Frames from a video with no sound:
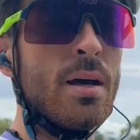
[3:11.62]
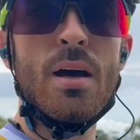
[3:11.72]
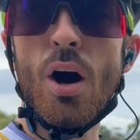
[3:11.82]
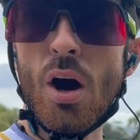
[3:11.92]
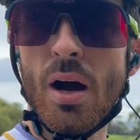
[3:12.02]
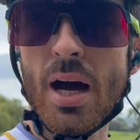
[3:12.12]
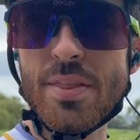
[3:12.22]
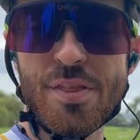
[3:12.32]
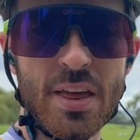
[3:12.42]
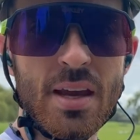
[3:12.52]
Oh,
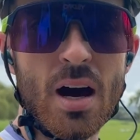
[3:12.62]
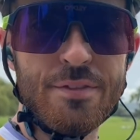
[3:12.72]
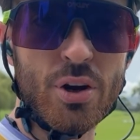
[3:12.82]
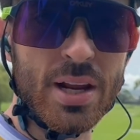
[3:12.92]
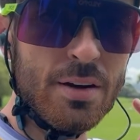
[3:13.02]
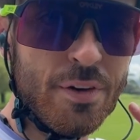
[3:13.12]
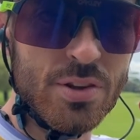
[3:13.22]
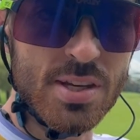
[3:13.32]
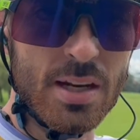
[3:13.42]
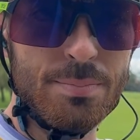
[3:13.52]
other thing, I've got
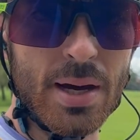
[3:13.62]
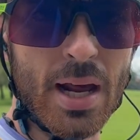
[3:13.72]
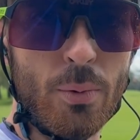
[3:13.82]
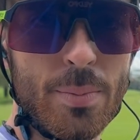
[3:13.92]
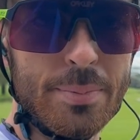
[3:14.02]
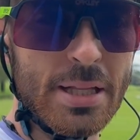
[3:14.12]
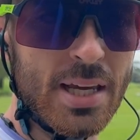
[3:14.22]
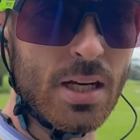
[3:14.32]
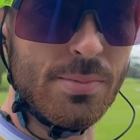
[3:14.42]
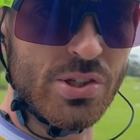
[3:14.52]
headphones in, but I won't be playing
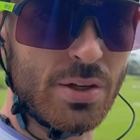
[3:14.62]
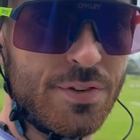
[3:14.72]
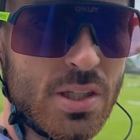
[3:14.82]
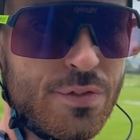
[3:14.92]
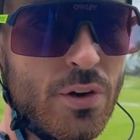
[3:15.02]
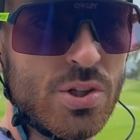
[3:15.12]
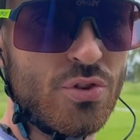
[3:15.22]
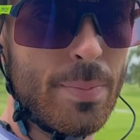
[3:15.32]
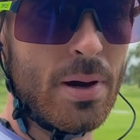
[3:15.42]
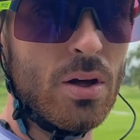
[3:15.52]
any music for this first
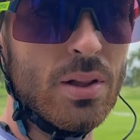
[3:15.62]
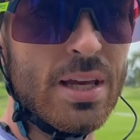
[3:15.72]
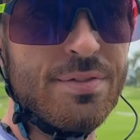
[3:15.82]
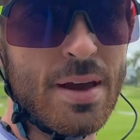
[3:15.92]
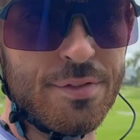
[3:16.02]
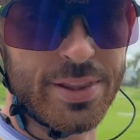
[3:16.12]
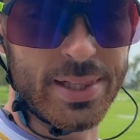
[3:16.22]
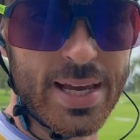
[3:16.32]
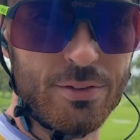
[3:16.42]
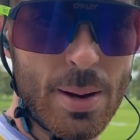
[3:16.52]
rep. I'll leave that for the
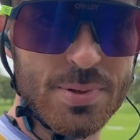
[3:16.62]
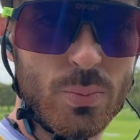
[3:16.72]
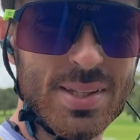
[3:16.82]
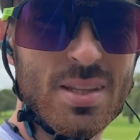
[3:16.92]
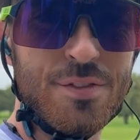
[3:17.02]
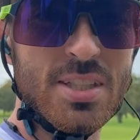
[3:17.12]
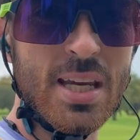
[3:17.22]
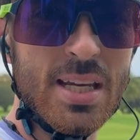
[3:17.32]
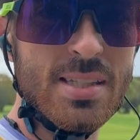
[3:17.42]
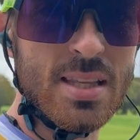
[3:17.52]
later reps once the
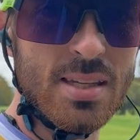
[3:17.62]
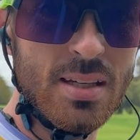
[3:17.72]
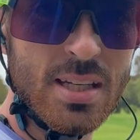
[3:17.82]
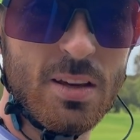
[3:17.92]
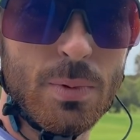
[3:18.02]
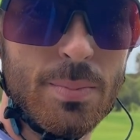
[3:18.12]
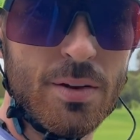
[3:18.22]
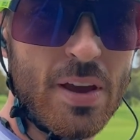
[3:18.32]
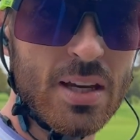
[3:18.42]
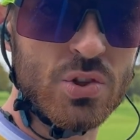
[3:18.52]
fatigue sets in to give me a bit
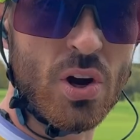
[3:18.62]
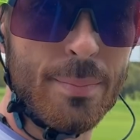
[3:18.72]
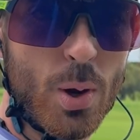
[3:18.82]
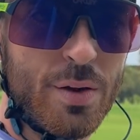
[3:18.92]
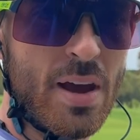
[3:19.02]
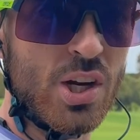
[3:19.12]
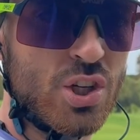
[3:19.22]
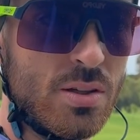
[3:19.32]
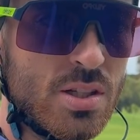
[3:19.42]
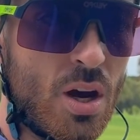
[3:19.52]
of extra
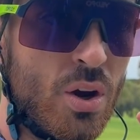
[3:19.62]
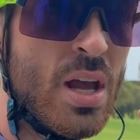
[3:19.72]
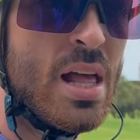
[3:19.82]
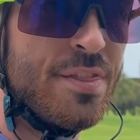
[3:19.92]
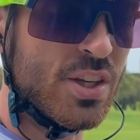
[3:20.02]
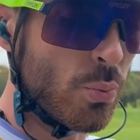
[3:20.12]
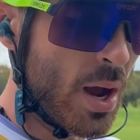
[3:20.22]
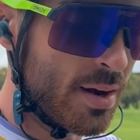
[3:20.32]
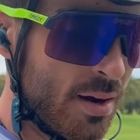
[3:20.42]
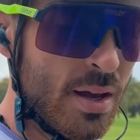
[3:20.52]
motivation. So this
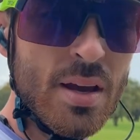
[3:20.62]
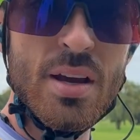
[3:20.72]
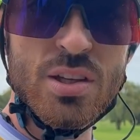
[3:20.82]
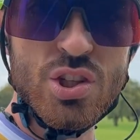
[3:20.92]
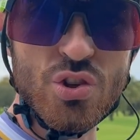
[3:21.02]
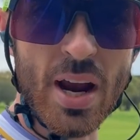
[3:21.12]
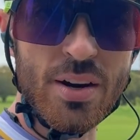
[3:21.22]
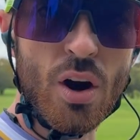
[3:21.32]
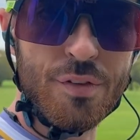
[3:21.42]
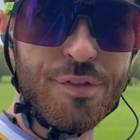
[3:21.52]
one, straight
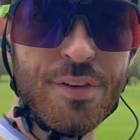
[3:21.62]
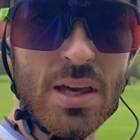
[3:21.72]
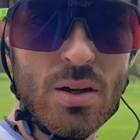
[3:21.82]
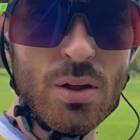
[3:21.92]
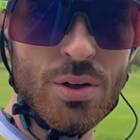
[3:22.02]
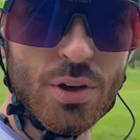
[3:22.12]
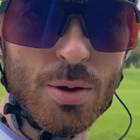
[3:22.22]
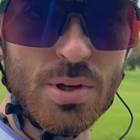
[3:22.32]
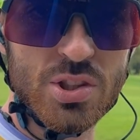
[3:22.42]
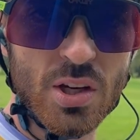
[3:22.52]
off feel, no
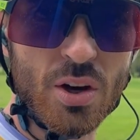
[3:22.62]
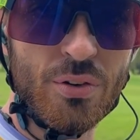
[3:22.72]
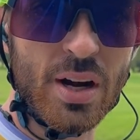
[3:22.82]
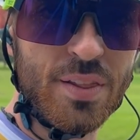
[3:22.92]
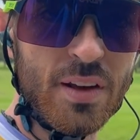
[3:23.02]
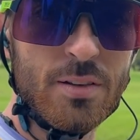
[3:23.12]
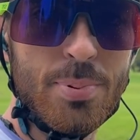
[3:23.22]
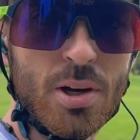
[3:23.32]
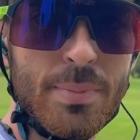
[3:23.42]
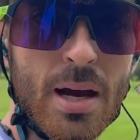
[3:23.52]
music or anything to
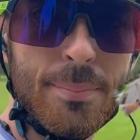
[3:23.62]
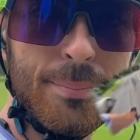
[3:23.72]
perk me up.